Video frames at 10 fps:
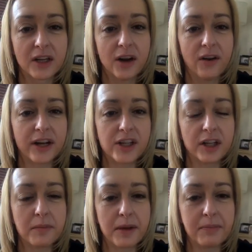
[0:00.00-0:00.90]
well,
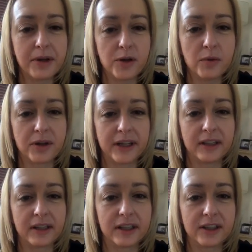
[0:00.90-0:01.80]
actually, maybe
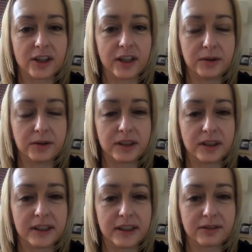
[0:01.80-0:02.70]
try
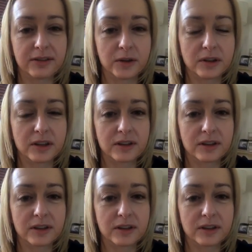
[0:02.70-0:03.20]
using it.